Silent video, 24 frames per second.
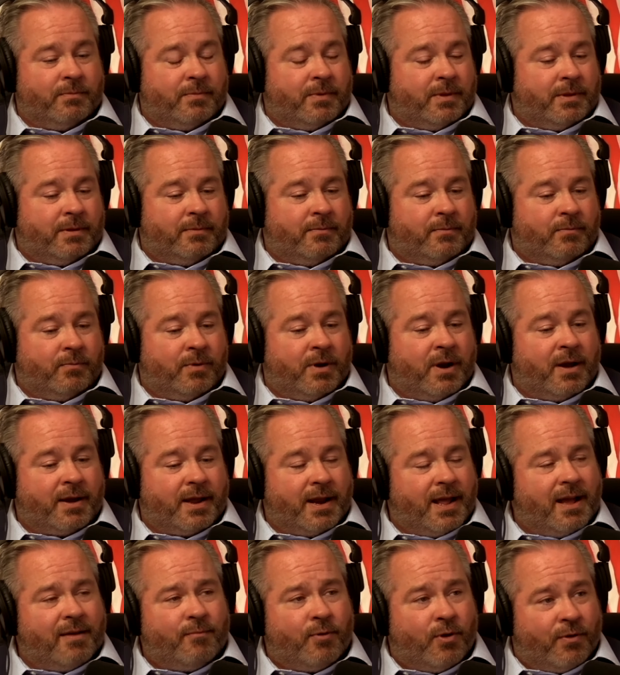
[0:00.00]
we're not going
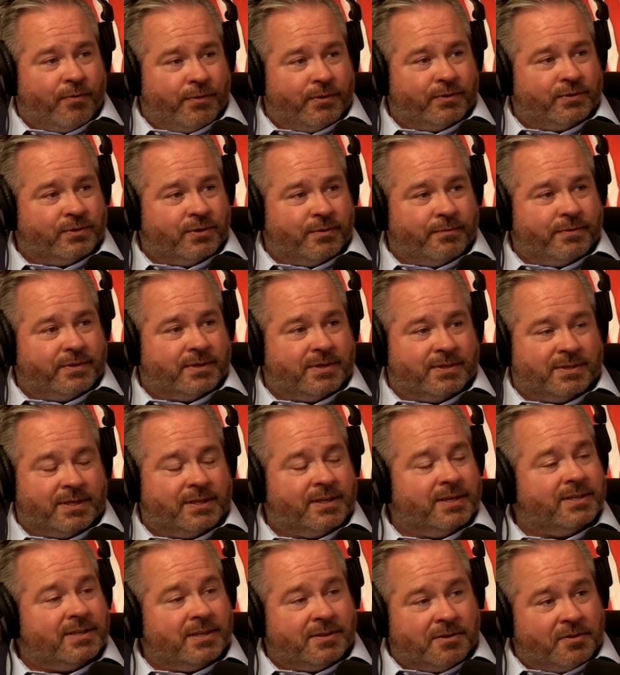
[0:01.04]
to have all those services, at
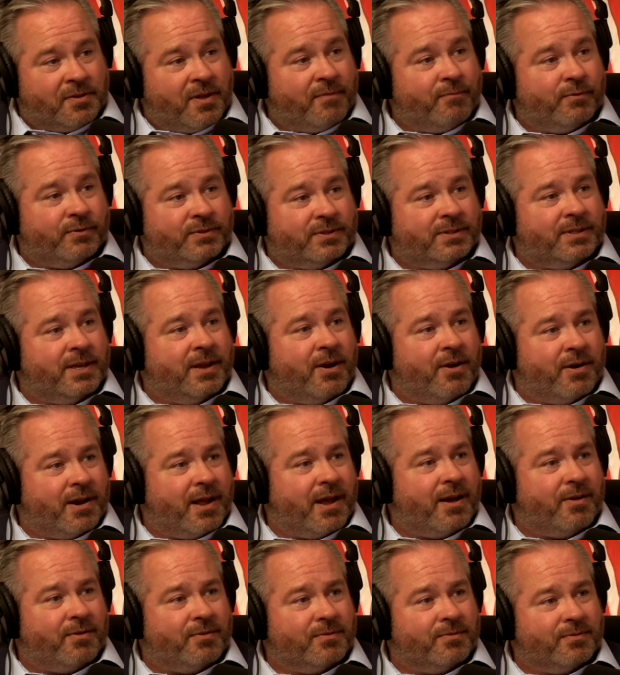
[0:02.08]
least at the levels that they are
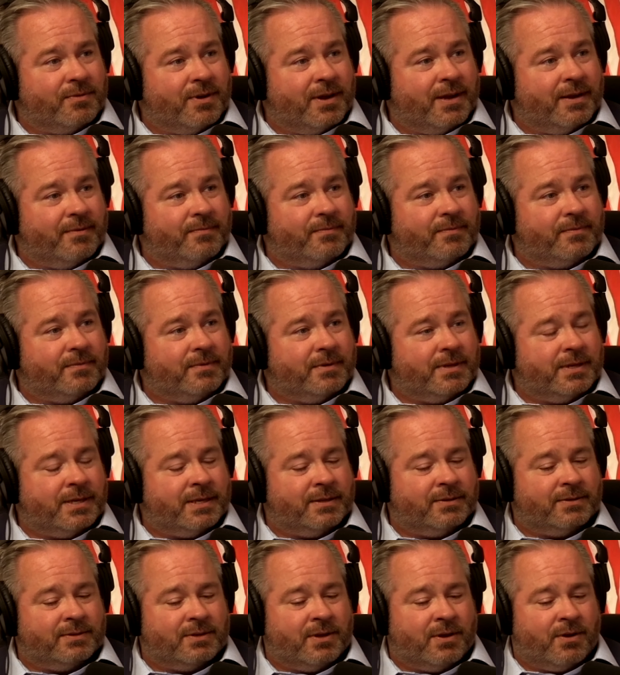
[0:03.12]
now, right? Right.
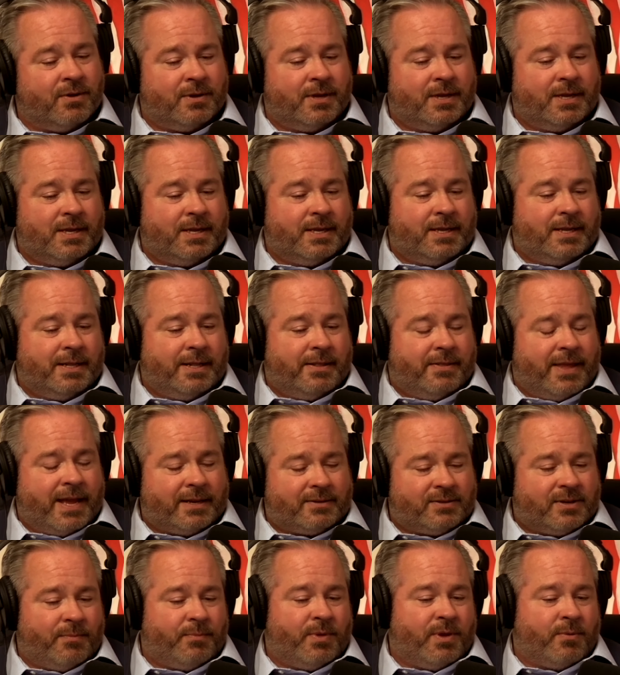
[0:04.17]
And so
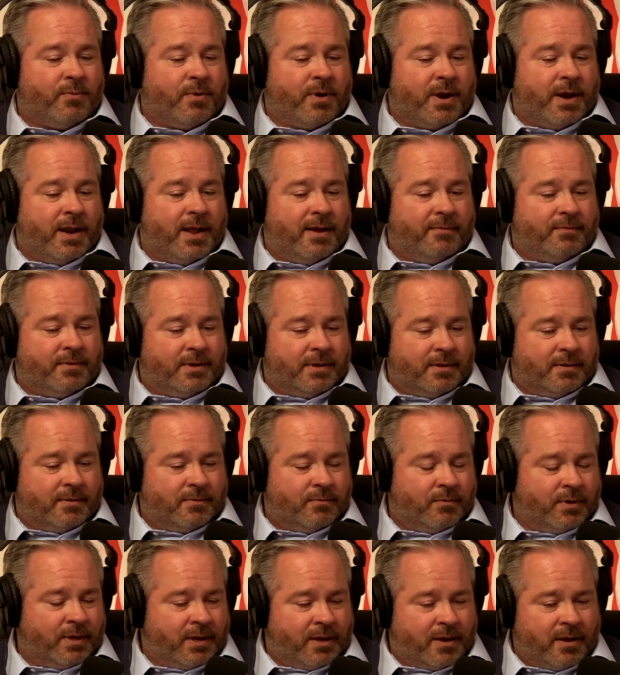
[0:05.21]
that's something we're going to have to
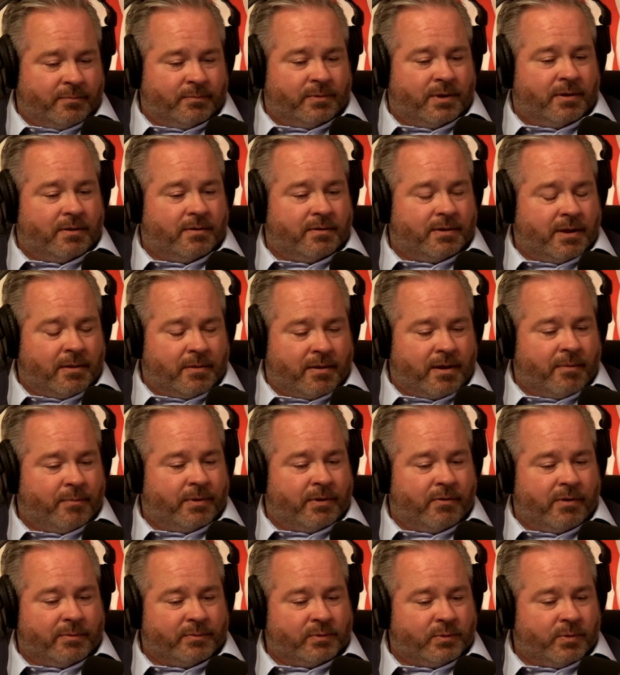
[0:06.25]
really come to, to, come to
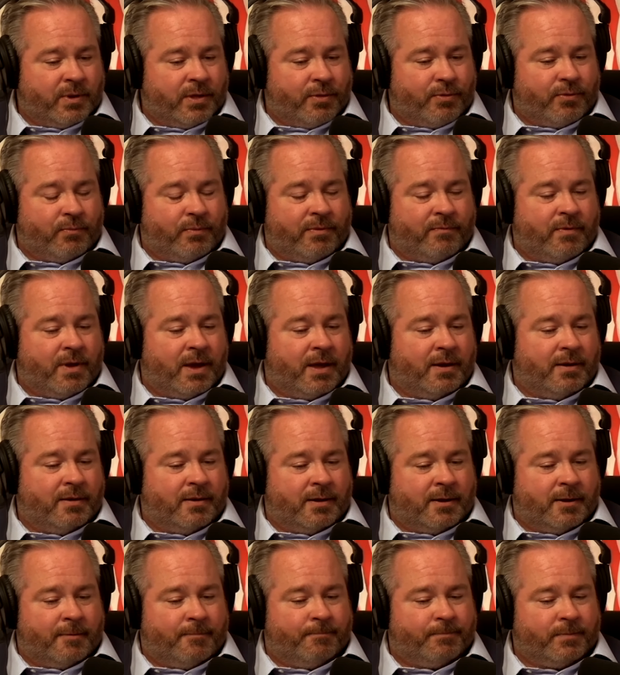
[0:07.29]
grips with. We've got
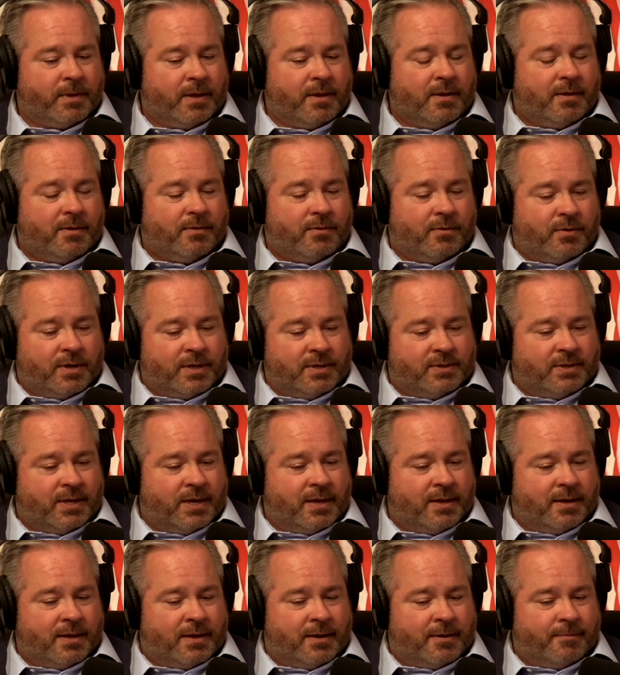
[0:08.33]
um, there is
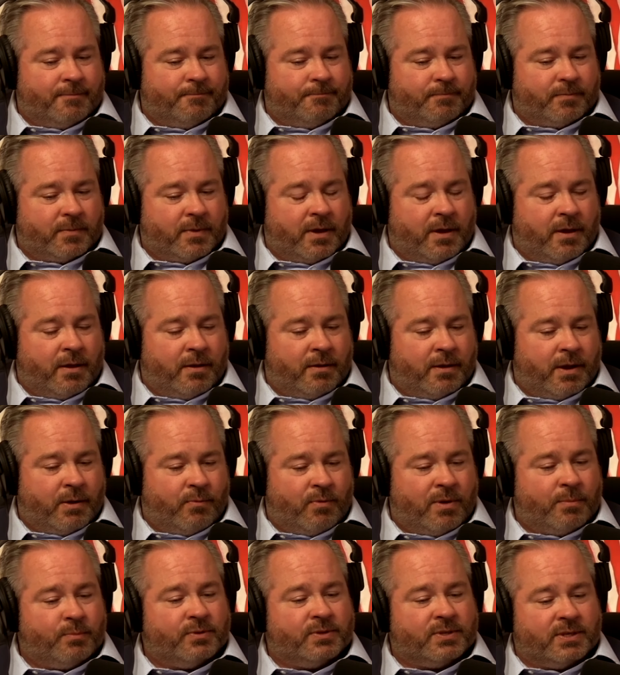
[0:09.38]
a um, a
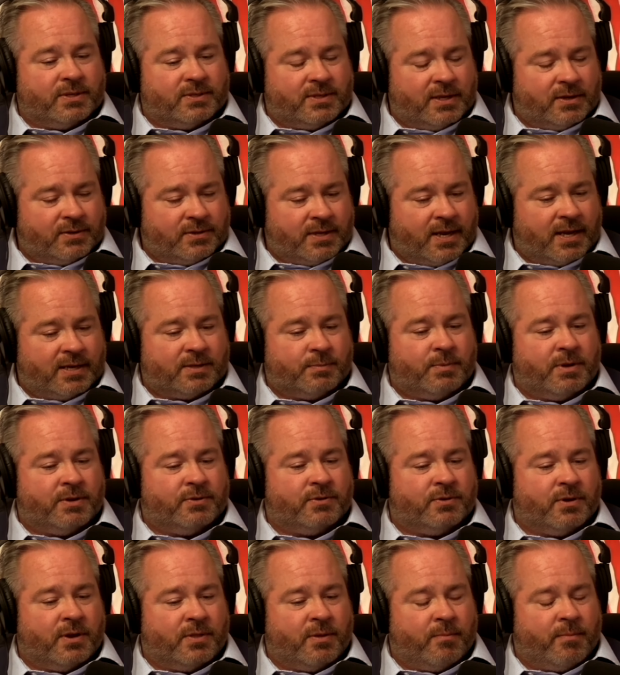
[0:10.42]
one percent sales tax
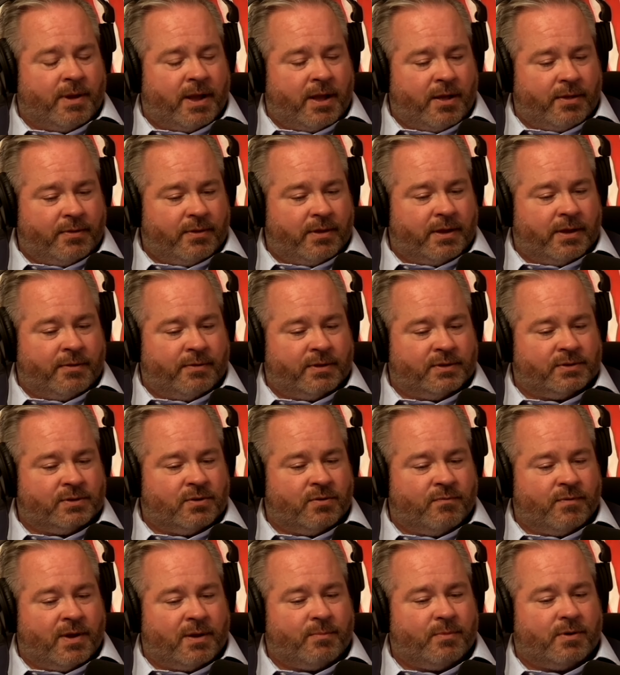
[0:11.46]
measure on the ballot uh, this
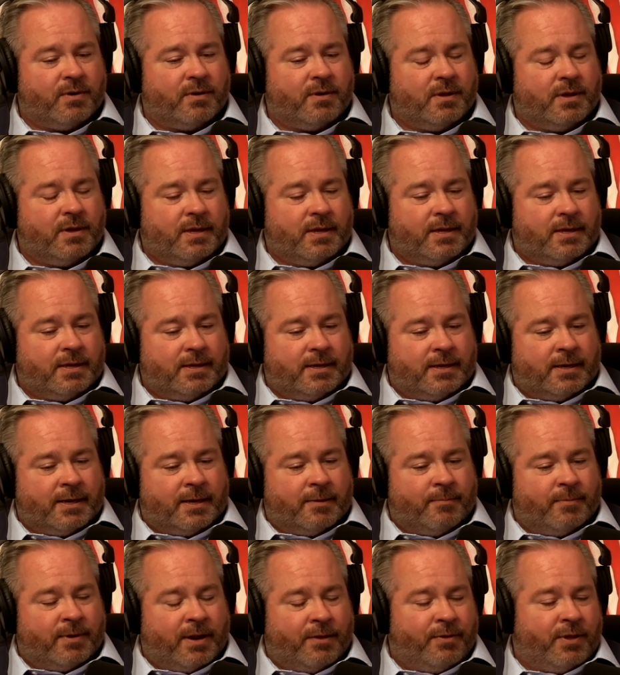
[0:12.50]
November,
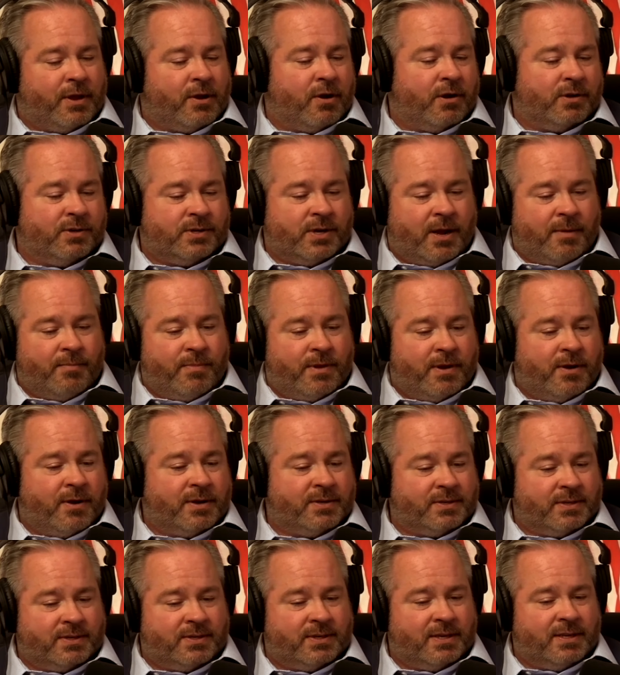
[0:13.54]
um, and I think our job there
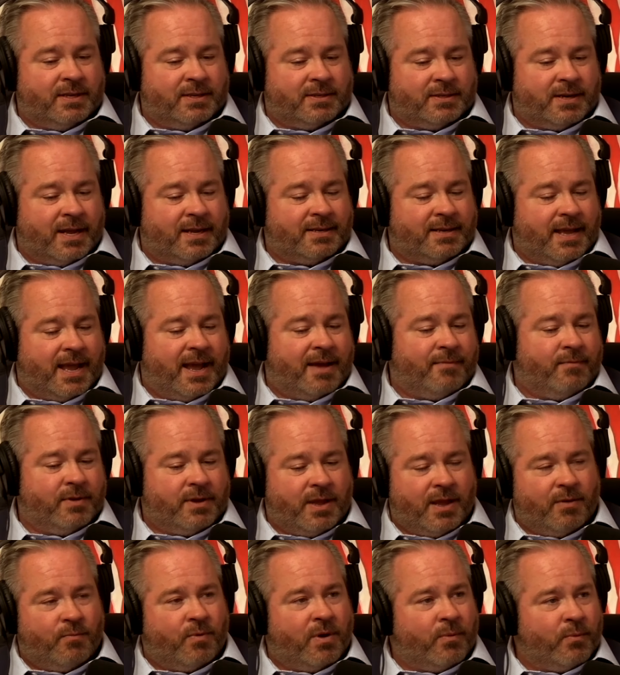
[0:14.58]
as a city is not to
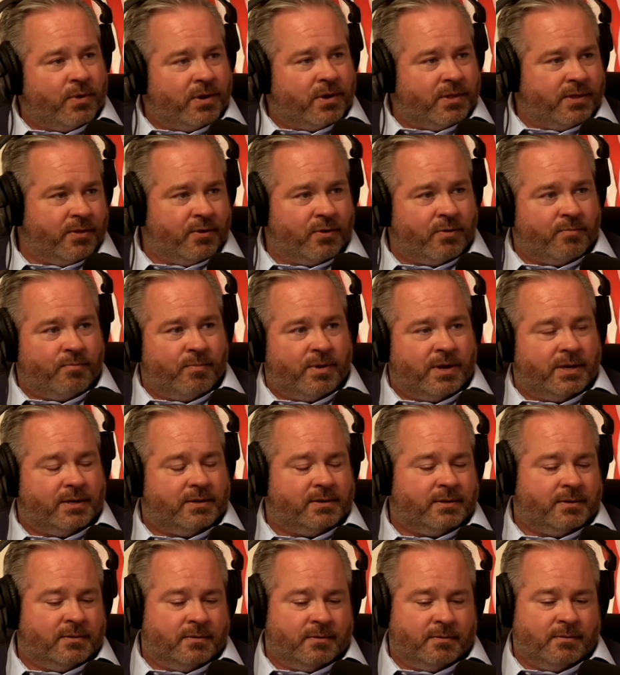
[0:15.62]
advocate one way or the other, but
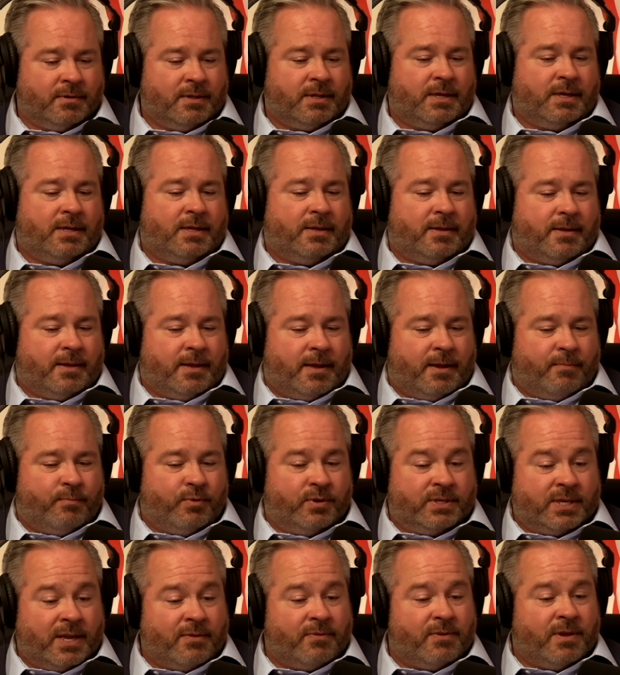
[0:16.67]
to uh,
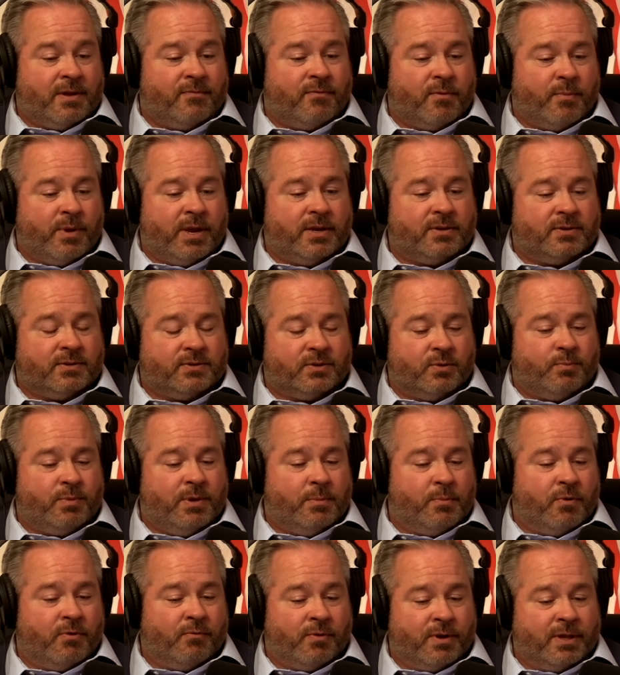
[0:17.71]
present the information so
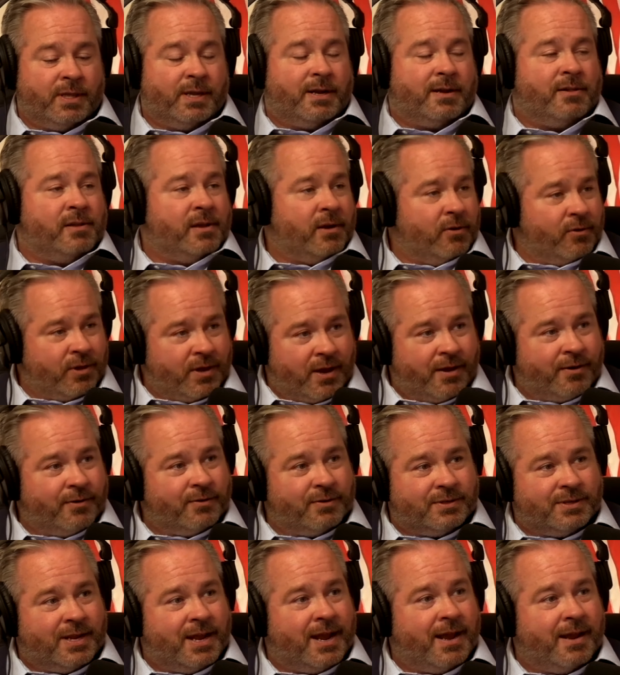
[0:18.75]
people really clearly
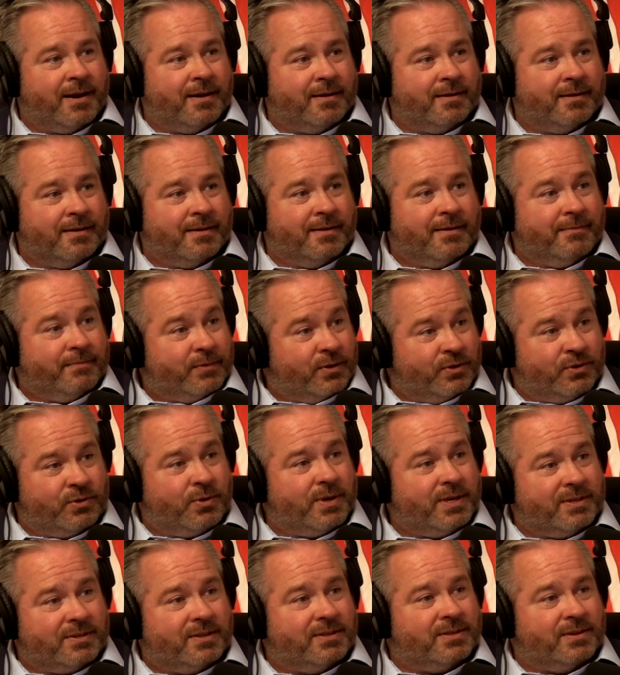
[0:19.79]
understand the
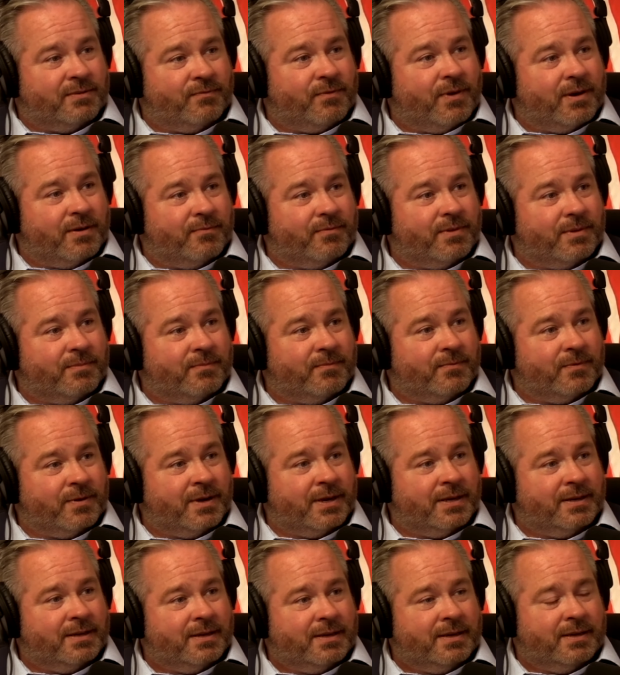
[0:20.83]
choice that's in front of them,
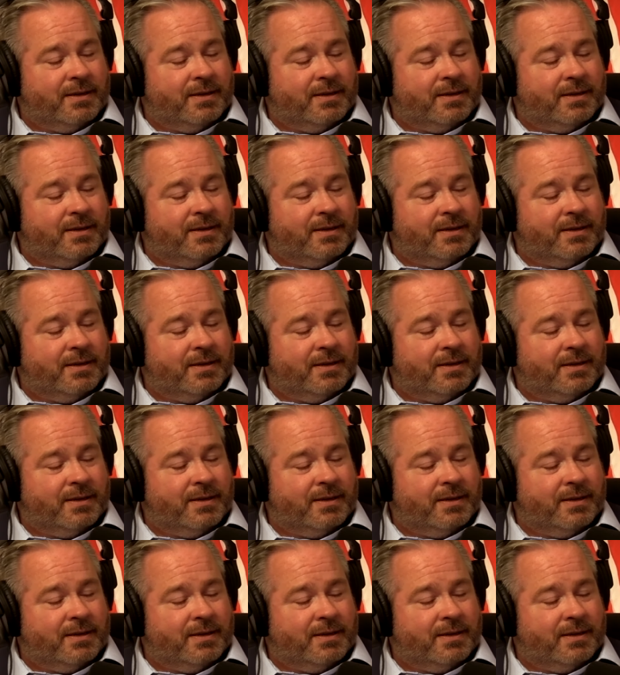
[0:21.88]
right?